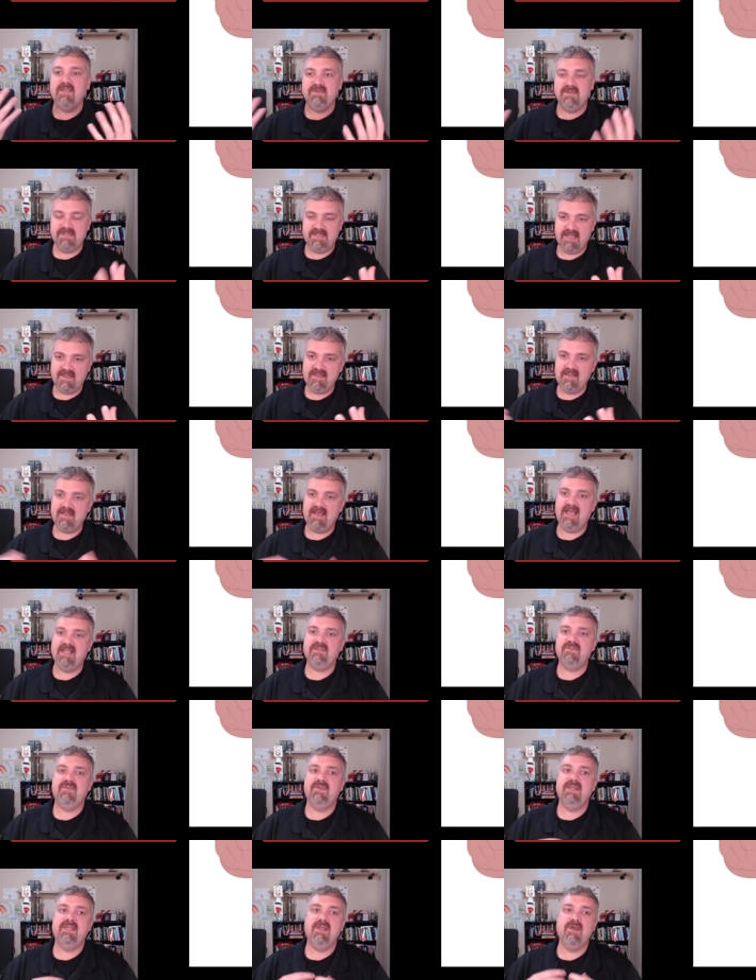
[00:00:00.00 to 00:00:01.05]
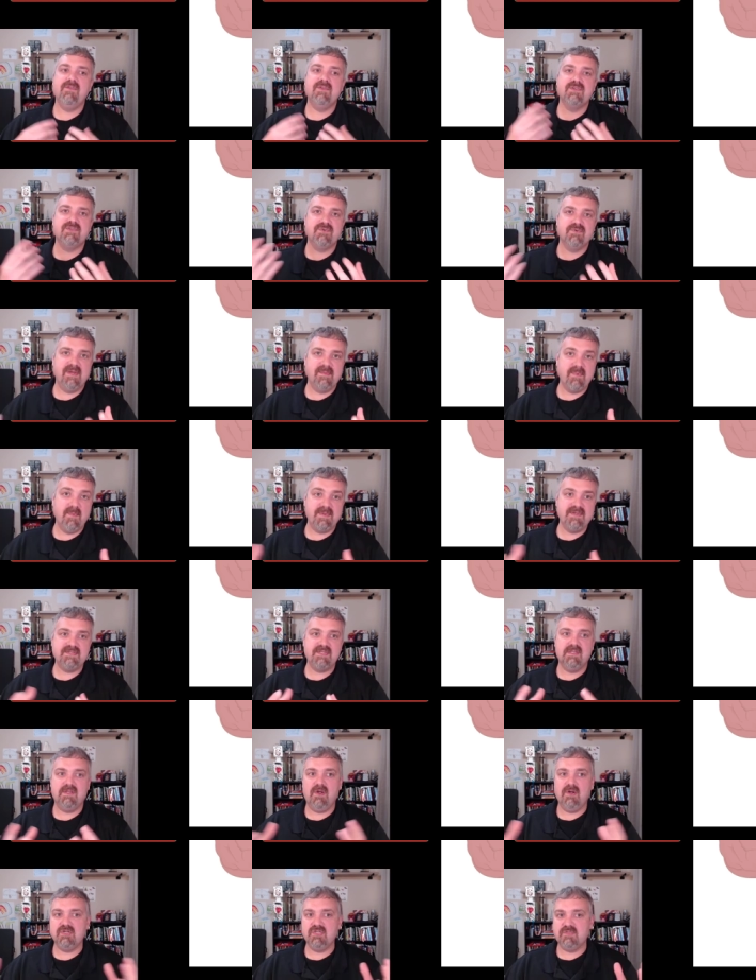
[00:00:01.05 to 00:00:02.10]
as we said in the last video, the cerebrum is
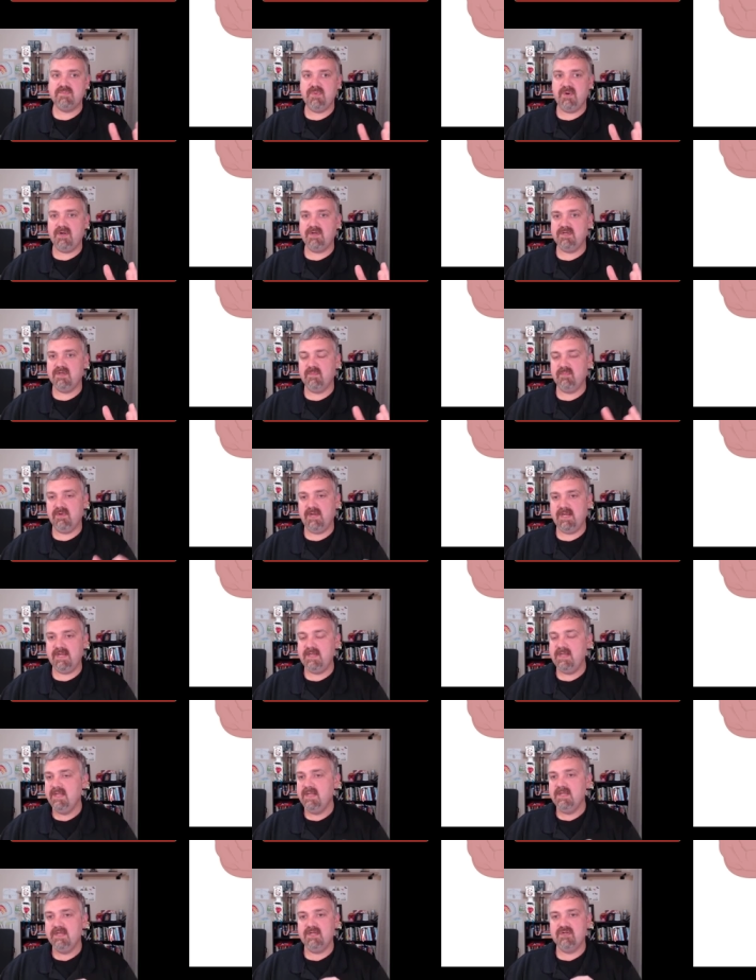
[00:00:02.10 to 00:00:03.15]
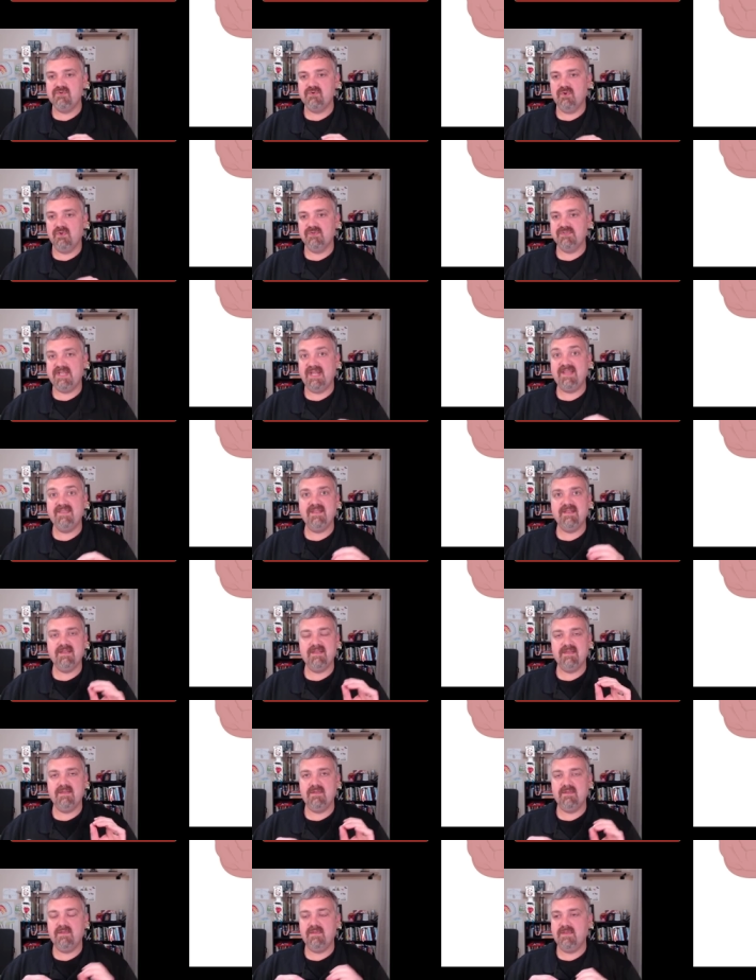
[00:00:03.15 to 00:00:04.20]
the largest part of your brain, controls
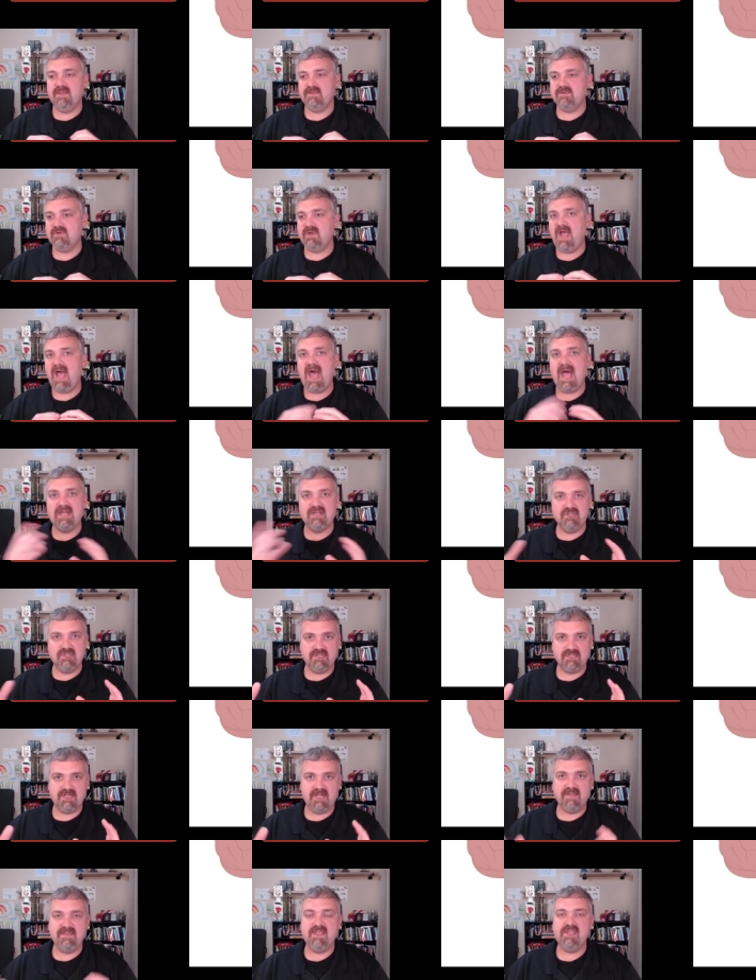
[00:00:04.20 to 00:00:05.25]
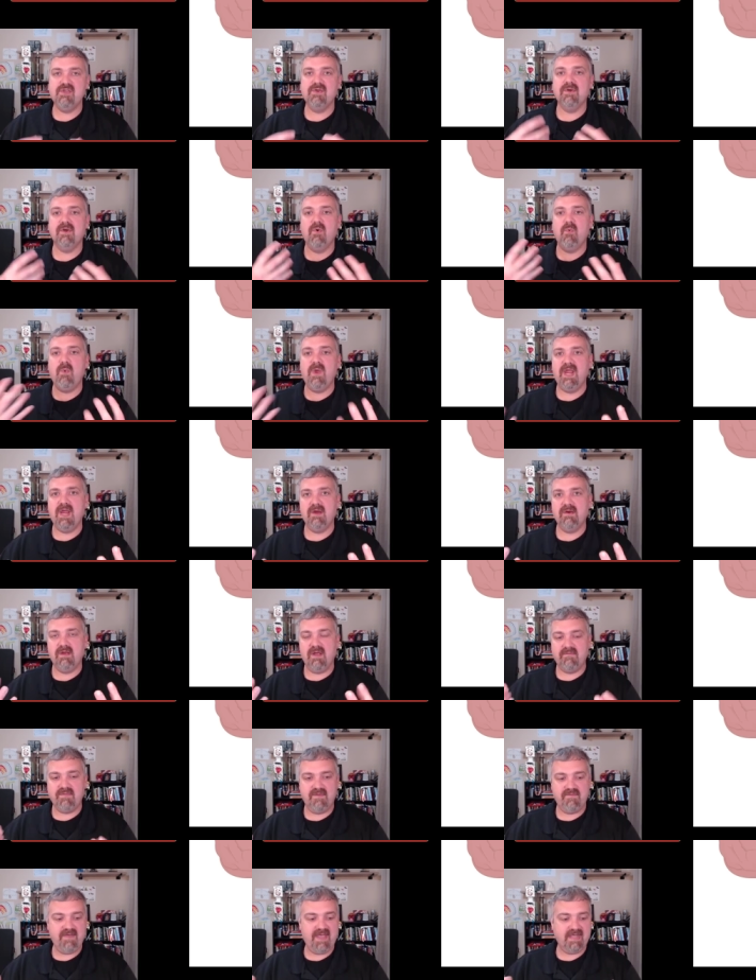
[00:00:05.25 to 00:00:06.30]
anything that's conscious, anything you're aware
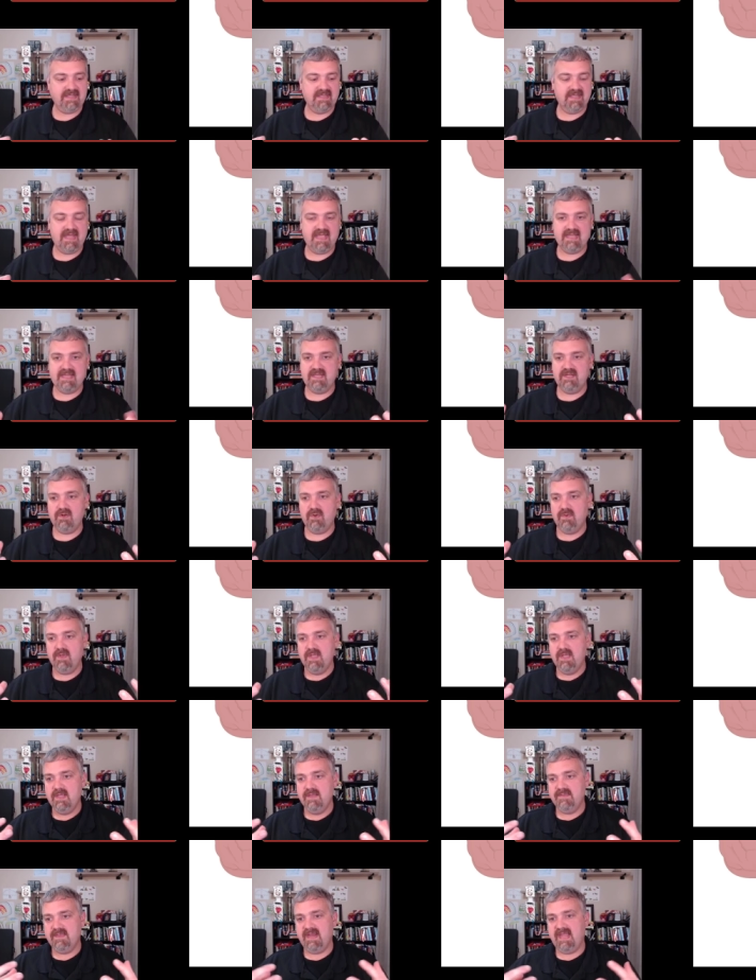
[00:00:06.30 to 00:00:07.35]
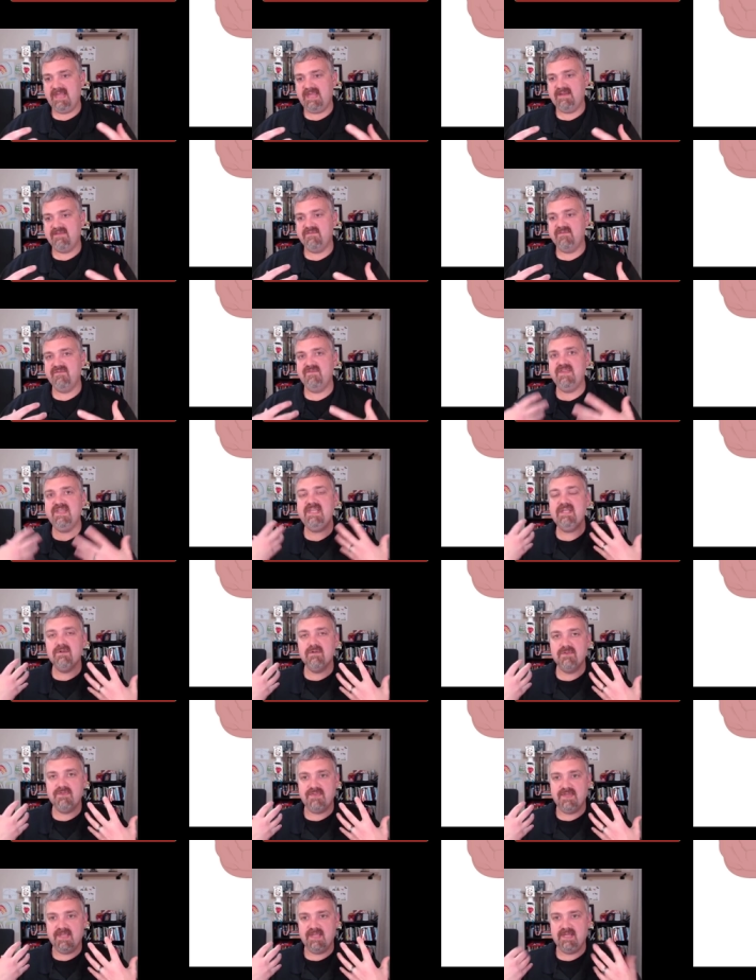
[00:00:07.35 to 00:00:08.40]
of. The fact that I, you know, that I can
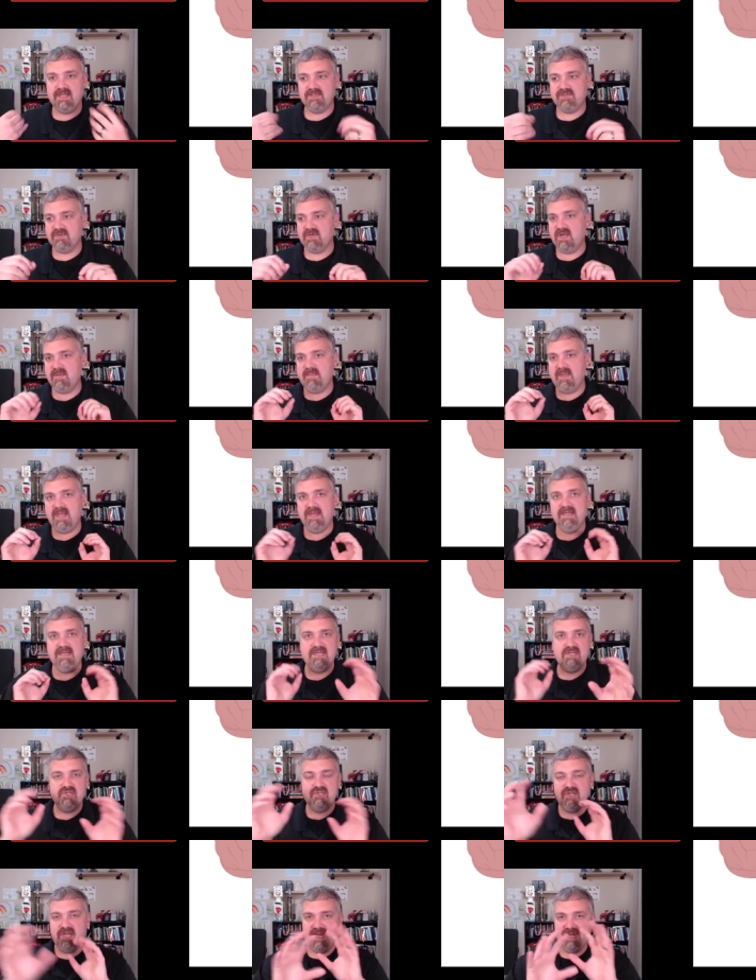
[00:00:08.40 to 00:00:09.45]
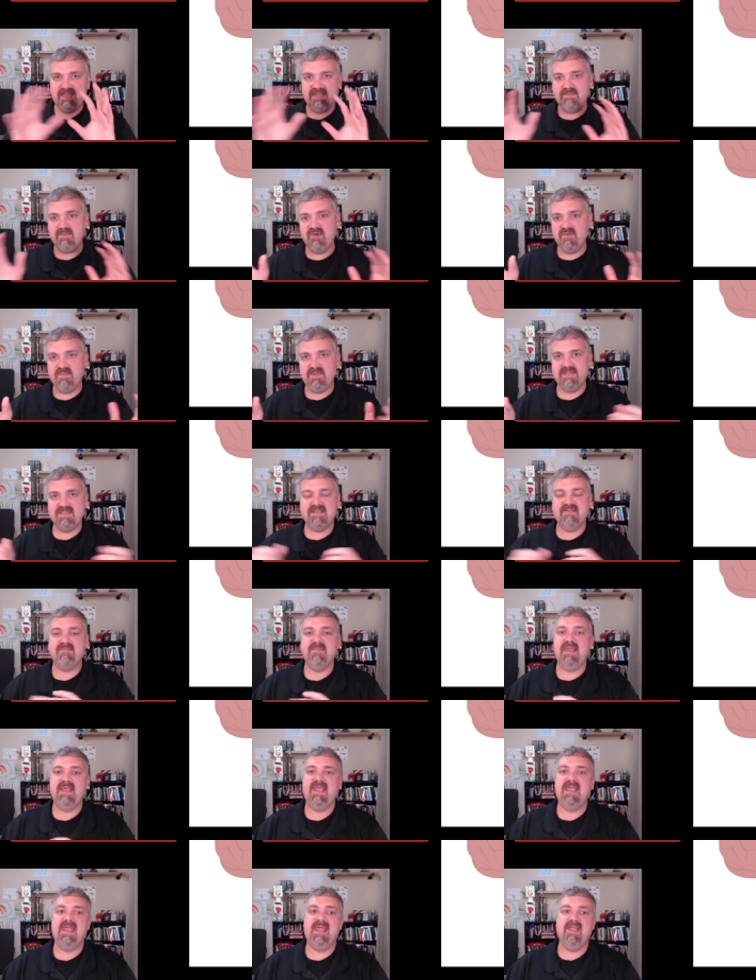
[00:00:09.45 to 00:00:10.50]
feel things or I'm initiating the movements of
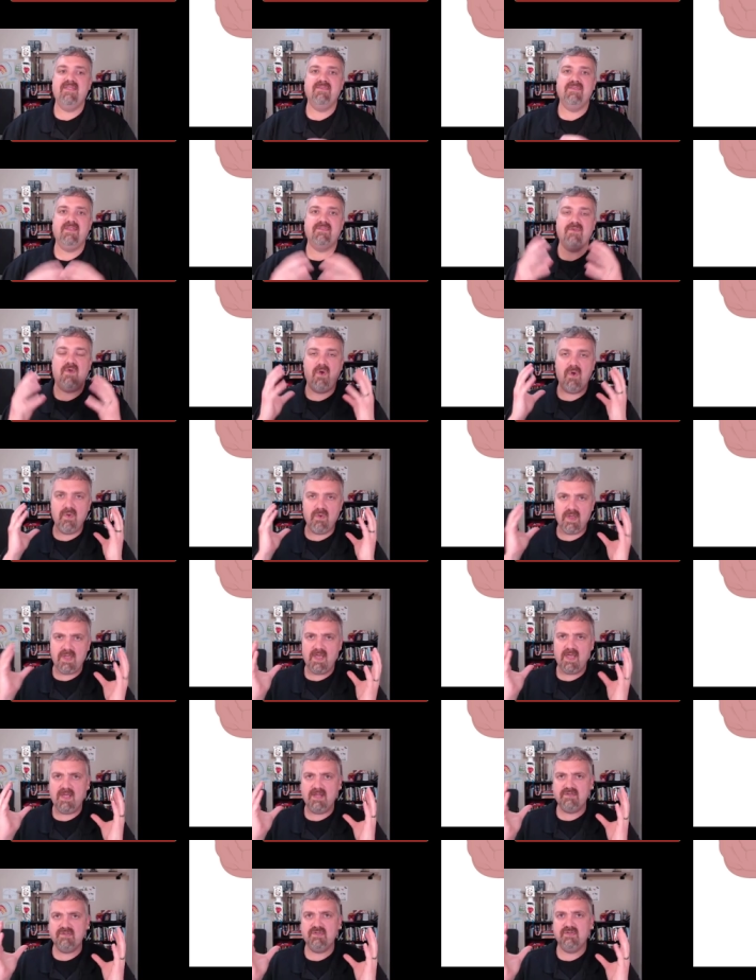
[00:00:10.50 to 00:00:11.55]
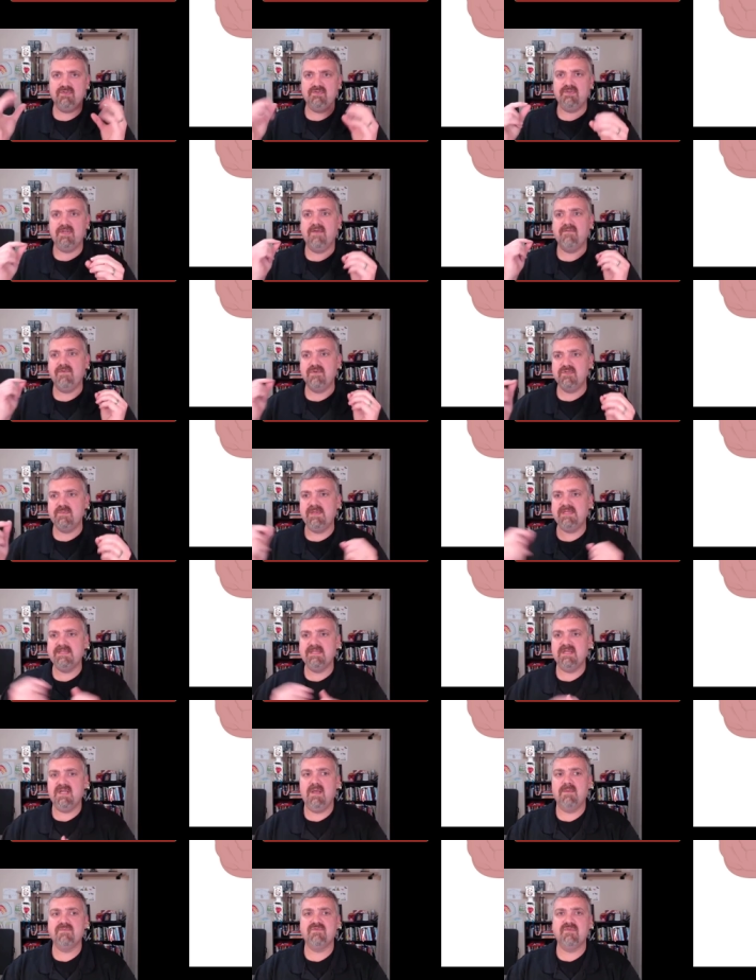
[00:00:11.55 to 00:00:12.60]
my hands, that's all conscious stuff, which means
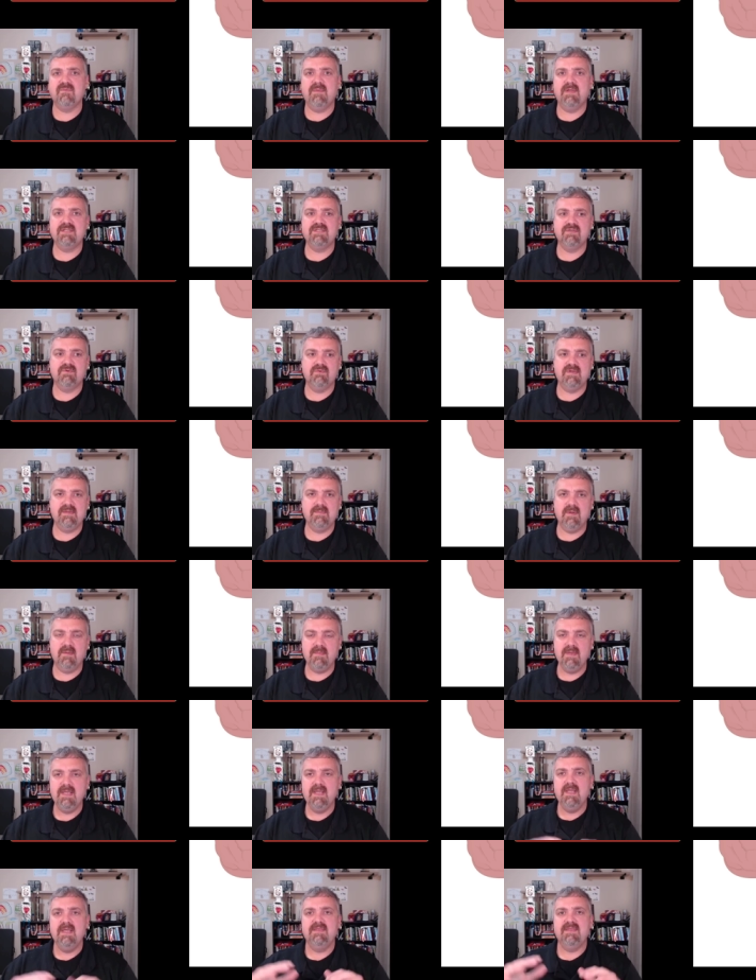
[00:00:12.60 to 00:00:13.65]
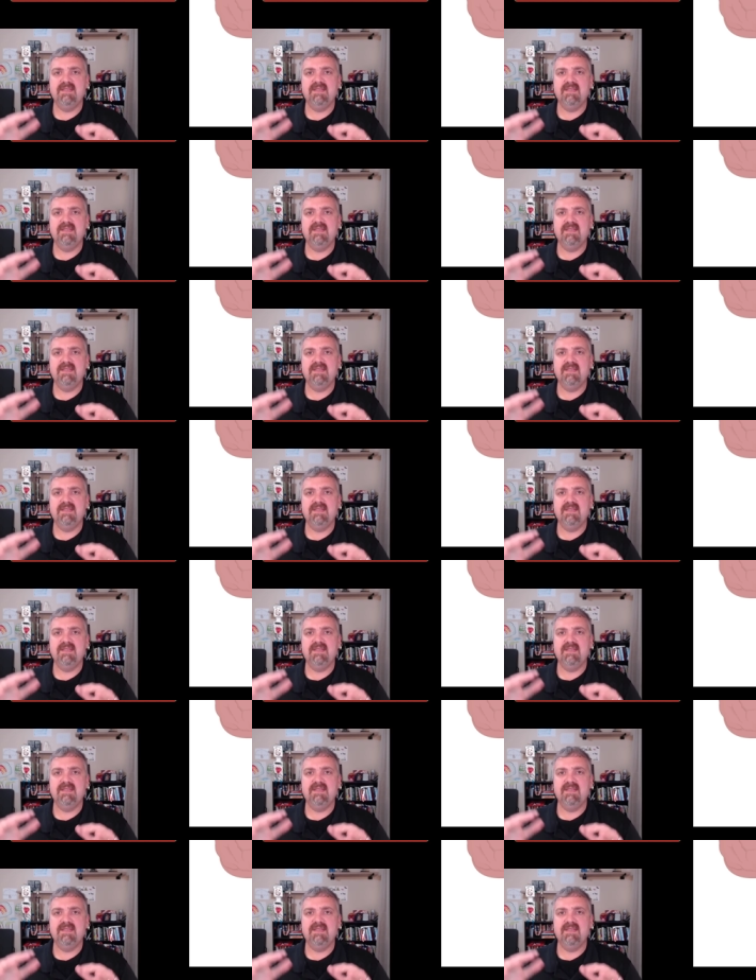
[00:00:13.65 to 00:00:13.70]
it comes from my cerebrum.